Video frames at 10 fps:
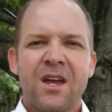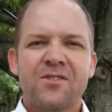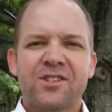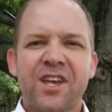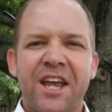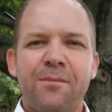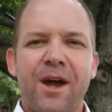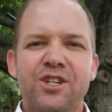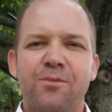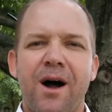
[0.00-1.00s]
The second
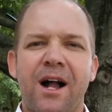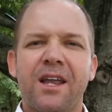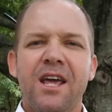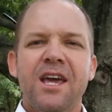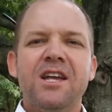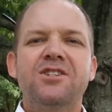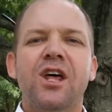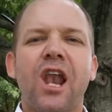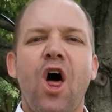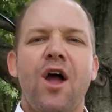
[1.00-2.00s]
major market is the
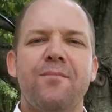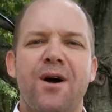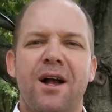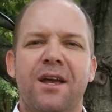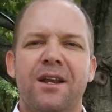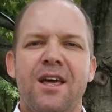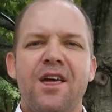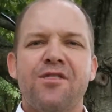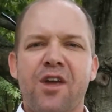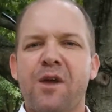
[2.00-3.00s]
line market.
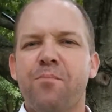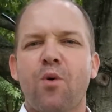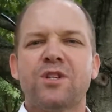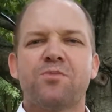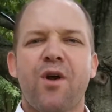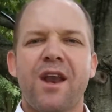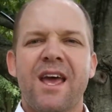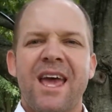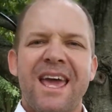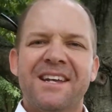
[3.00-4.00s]
Think point spread.
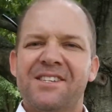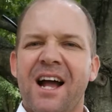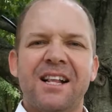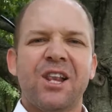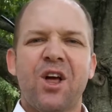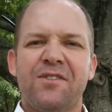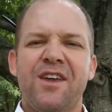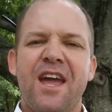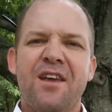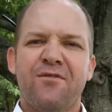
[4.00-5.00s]
Exactly like the
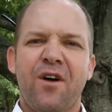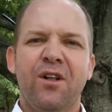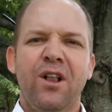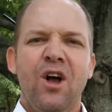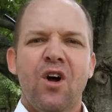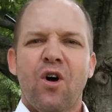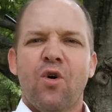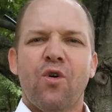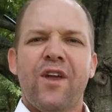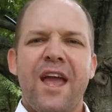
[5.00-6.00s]
NFL
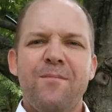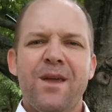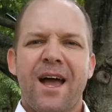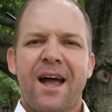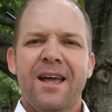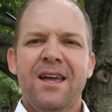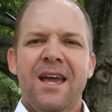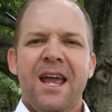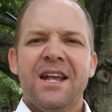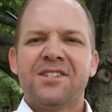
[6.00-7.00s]
or the NBA,
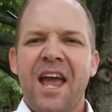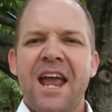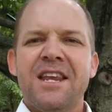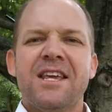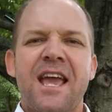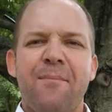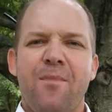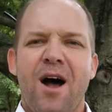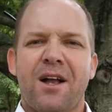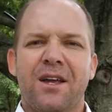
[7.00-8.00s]
it's a handicap
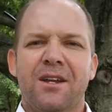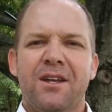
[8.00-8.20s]
market.